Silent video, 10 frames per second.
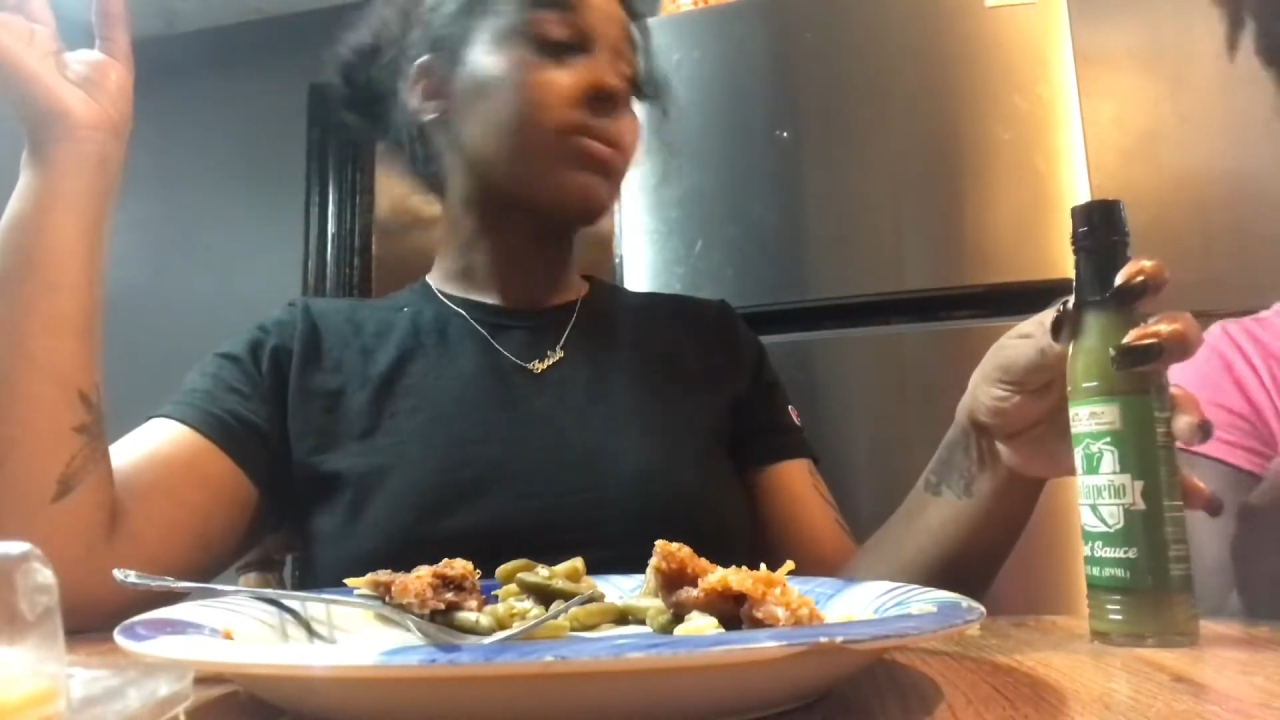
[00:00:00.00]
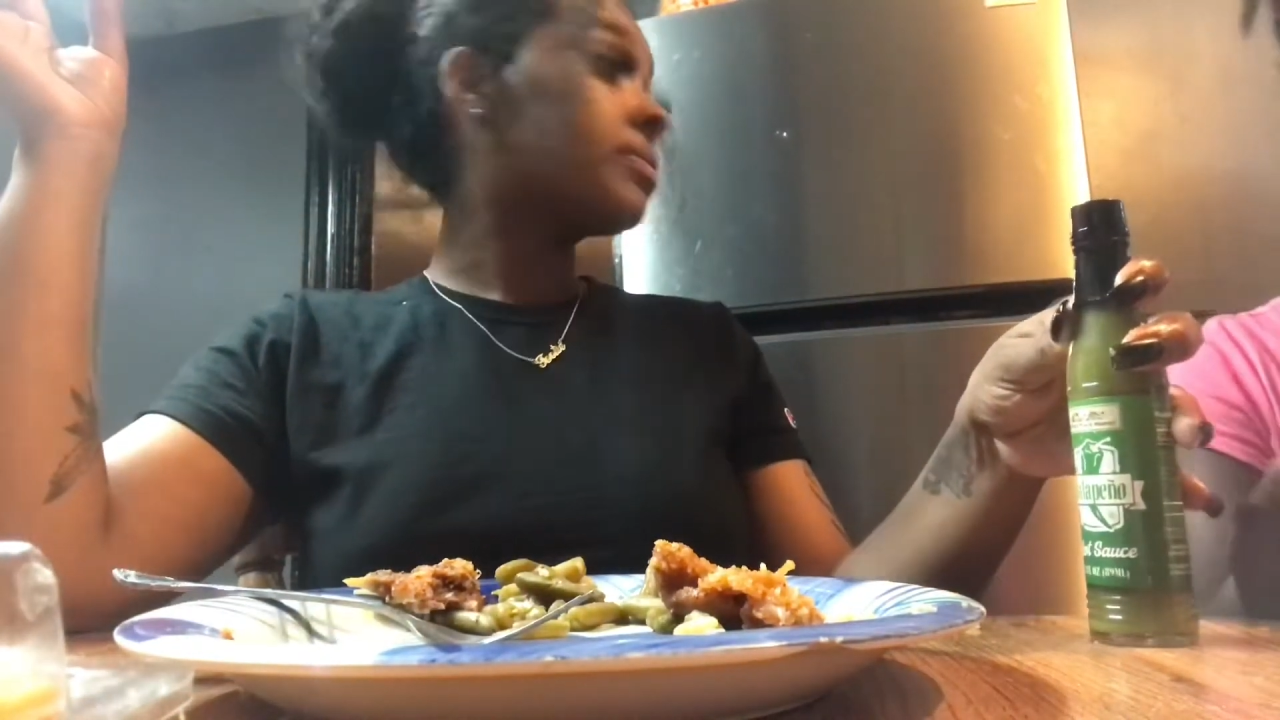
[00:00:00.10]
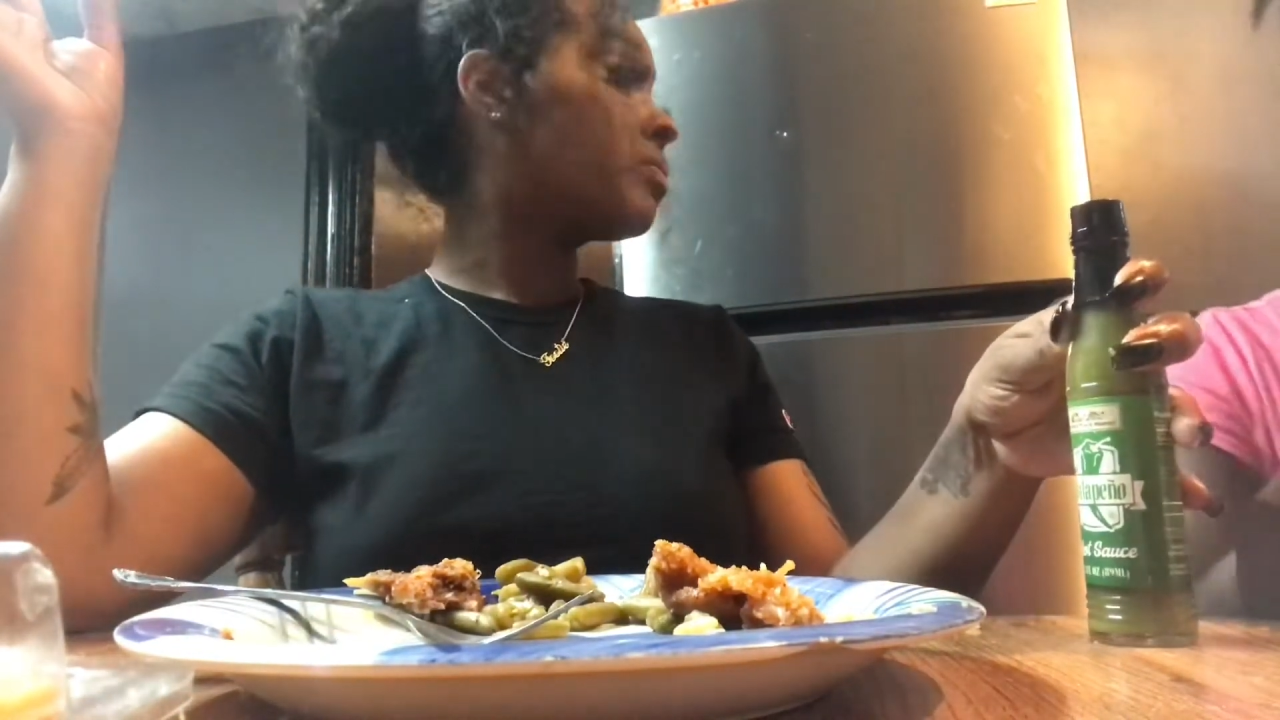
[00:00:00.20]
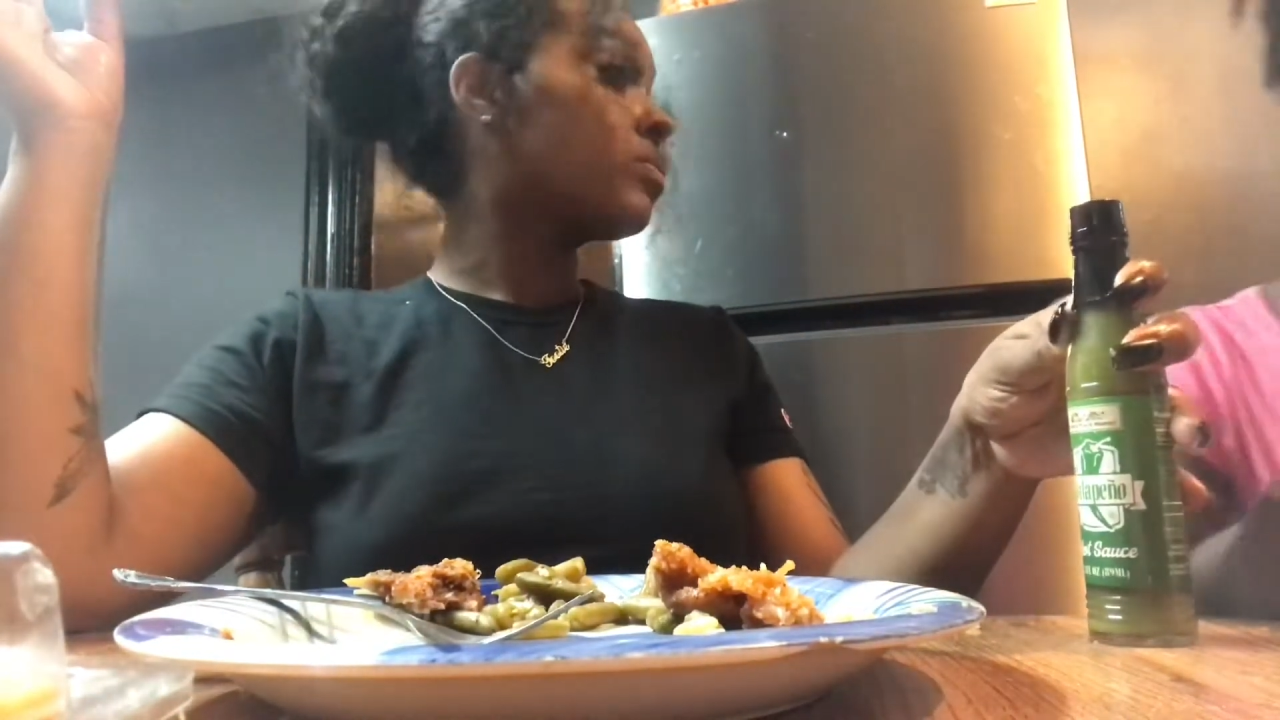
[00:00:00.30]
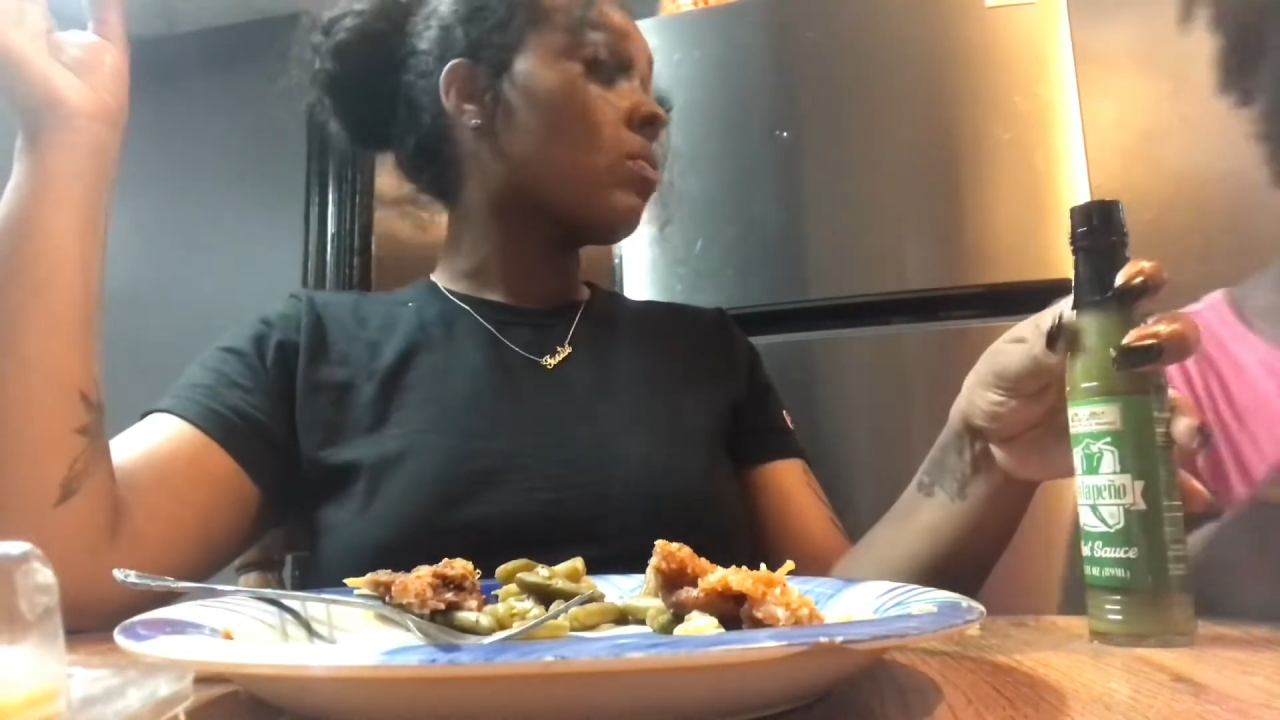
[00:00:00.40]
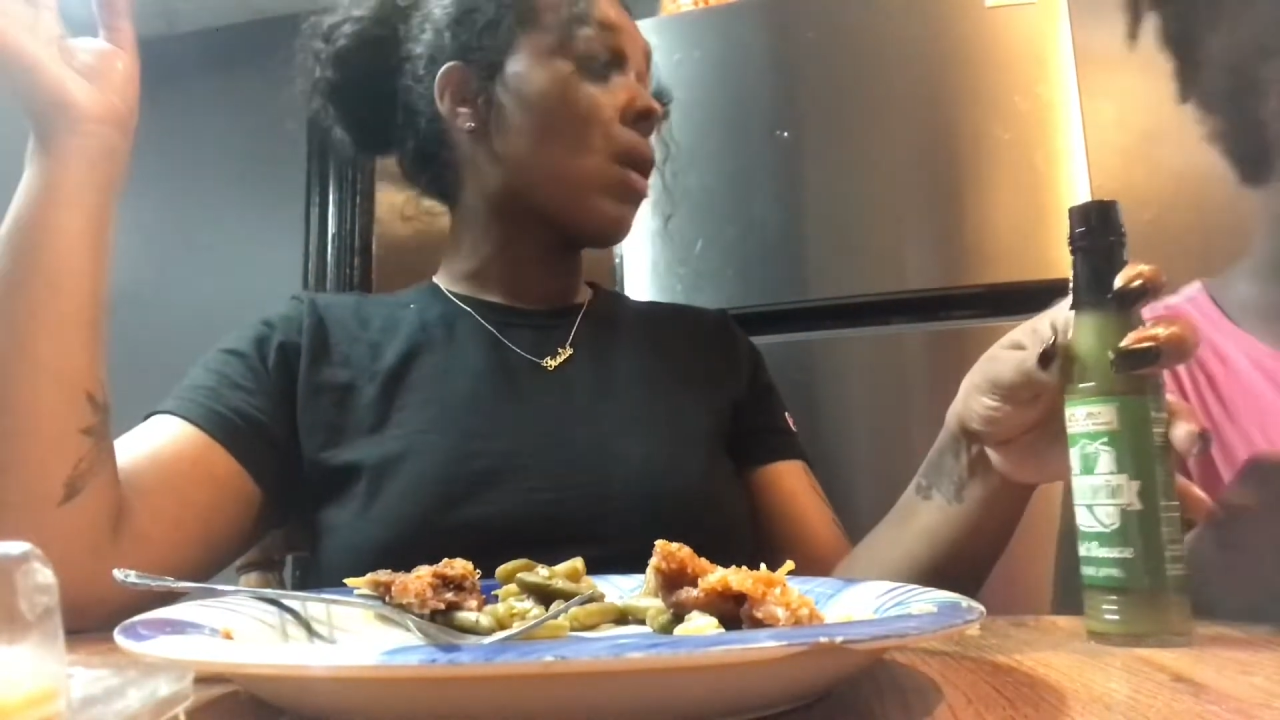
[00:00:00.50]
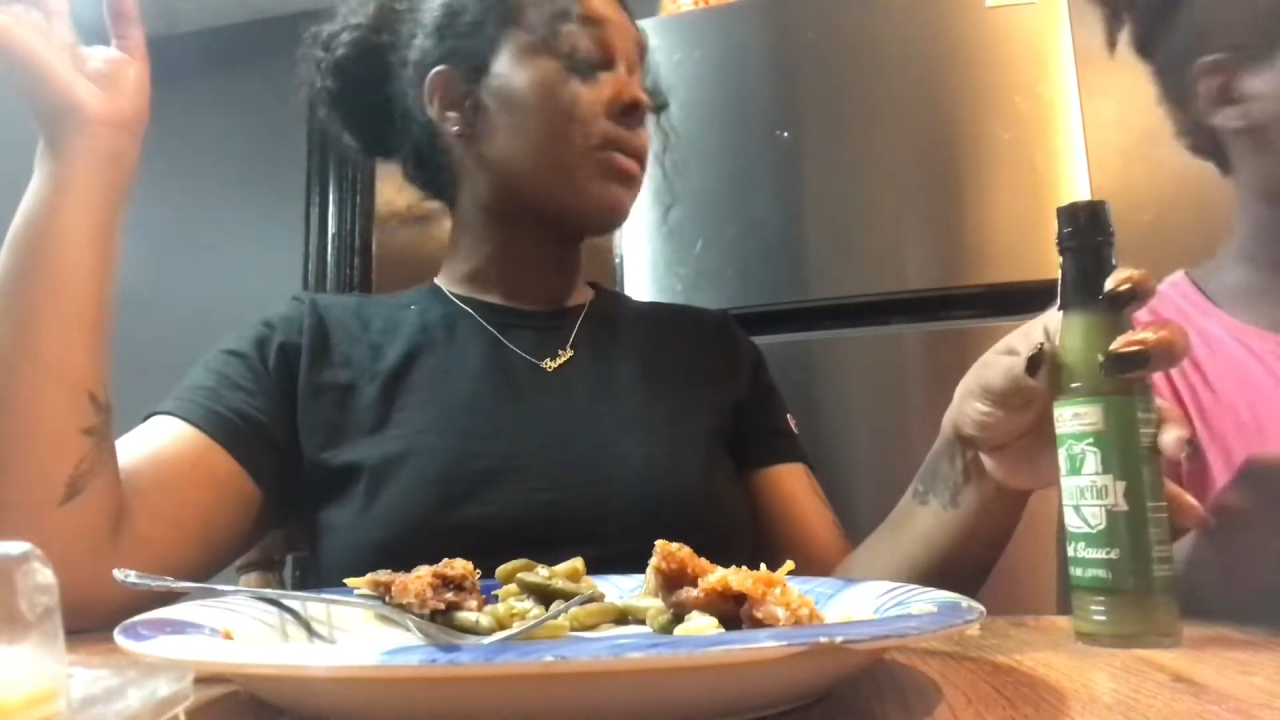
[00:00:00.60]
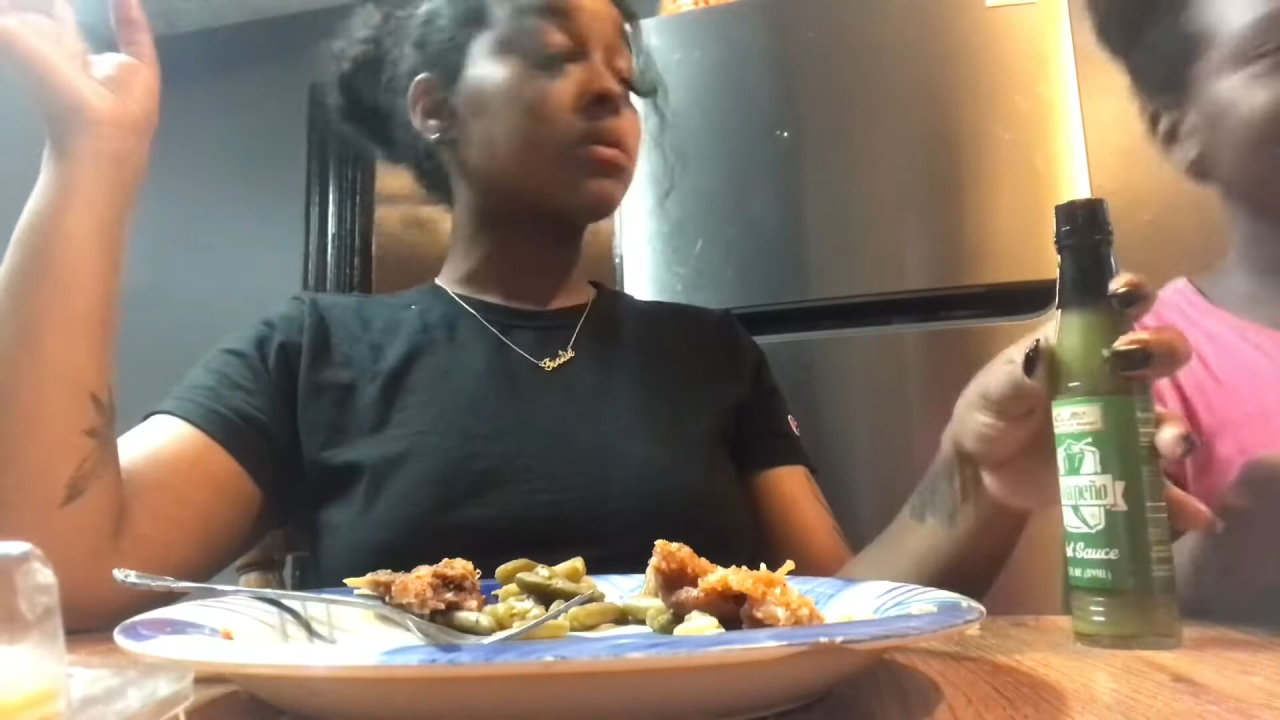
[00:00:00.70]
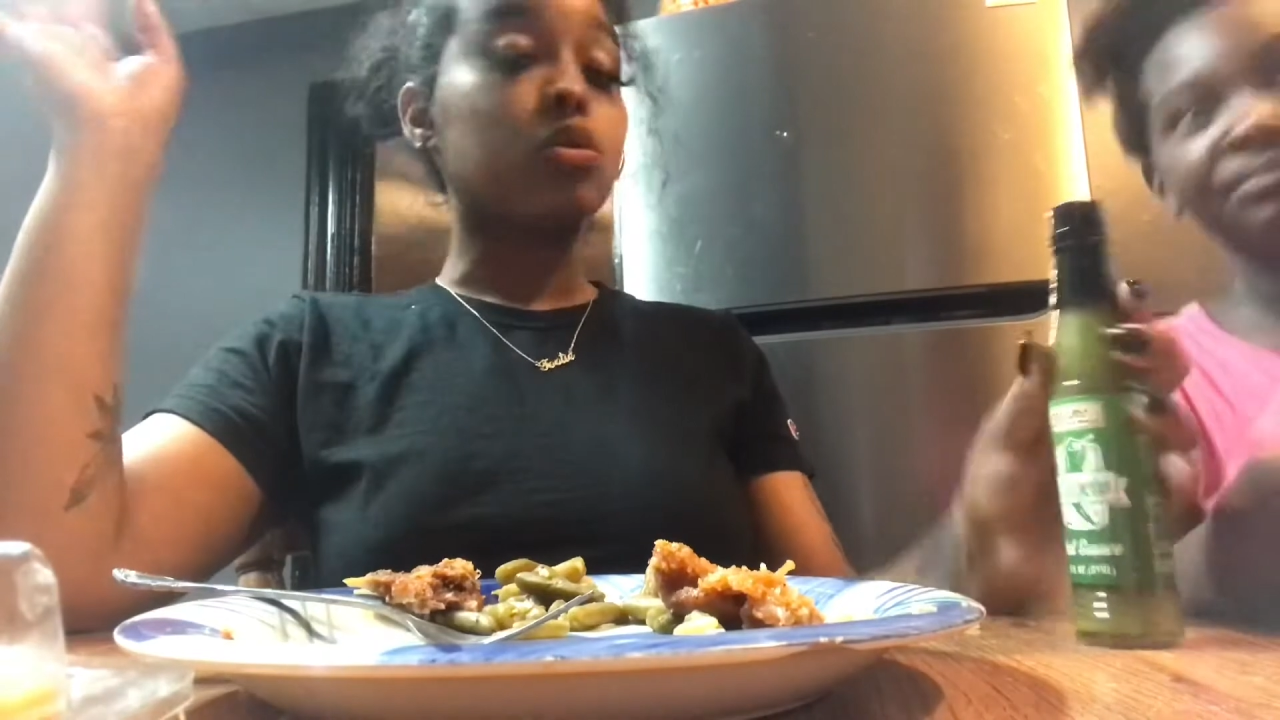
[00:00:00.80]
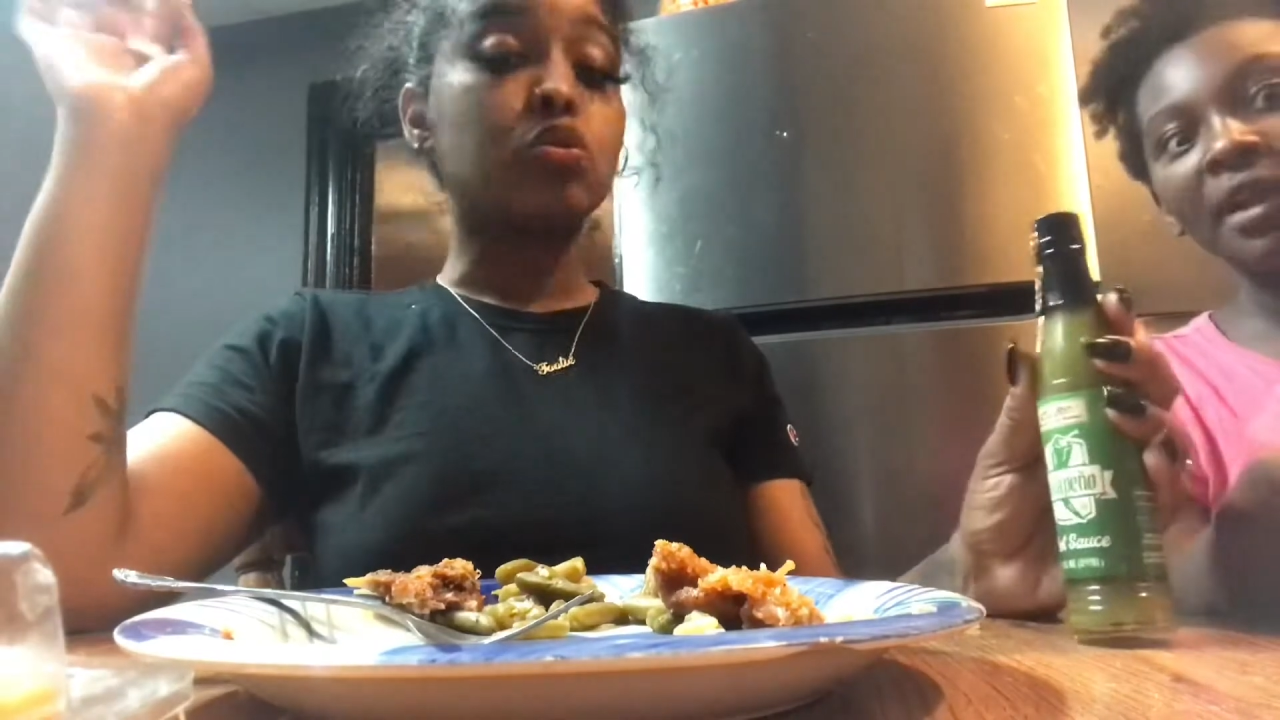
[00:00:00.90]
it was just
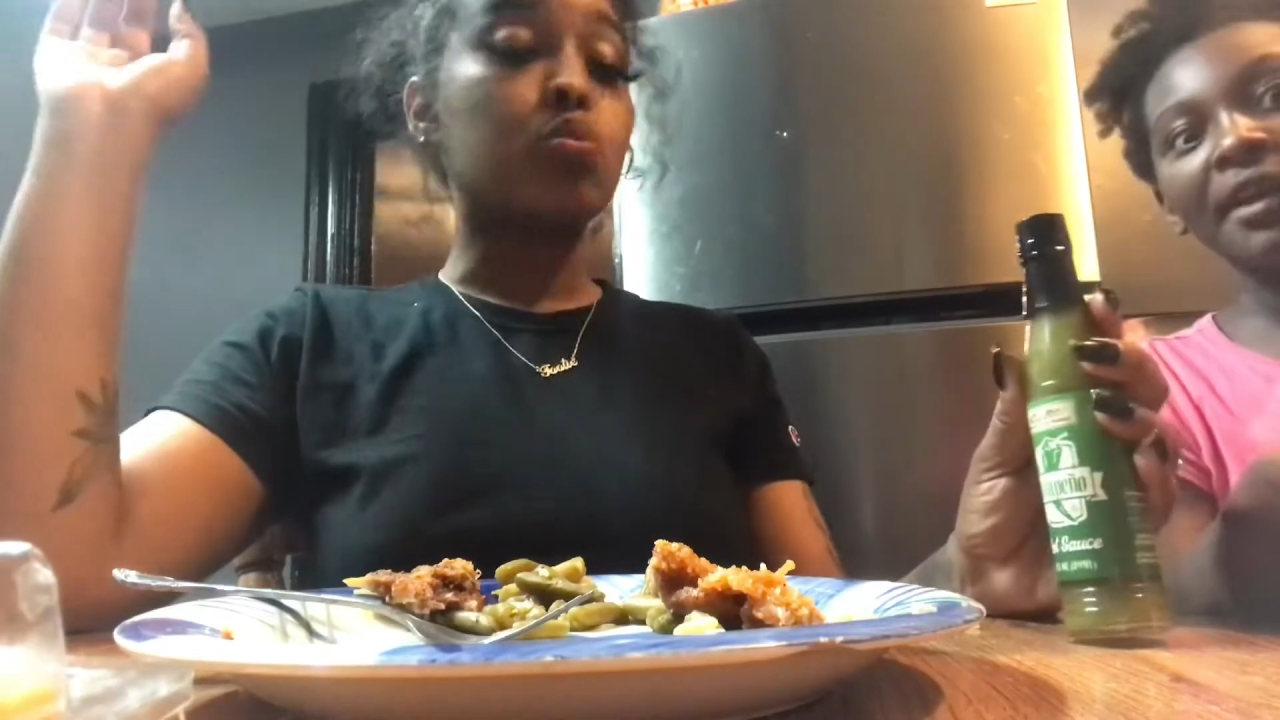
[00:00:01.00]
so uncomfortable.